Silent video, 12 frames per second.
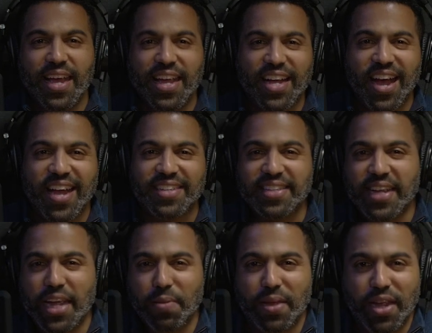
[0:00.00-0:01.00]
Hey guys,
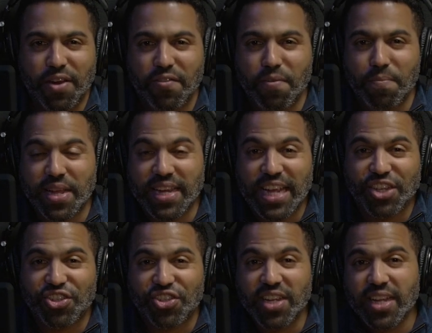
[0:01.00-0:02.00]
AB here from
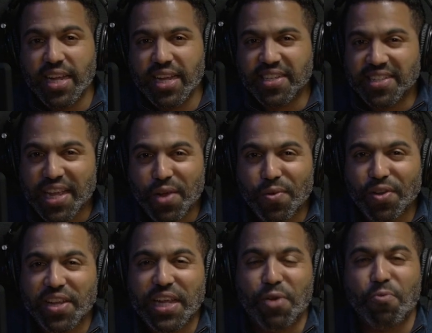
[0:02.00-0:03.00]
B&H, and today we're
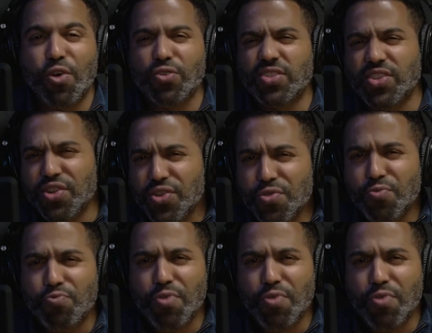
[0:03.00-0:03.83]
looking at Rode's new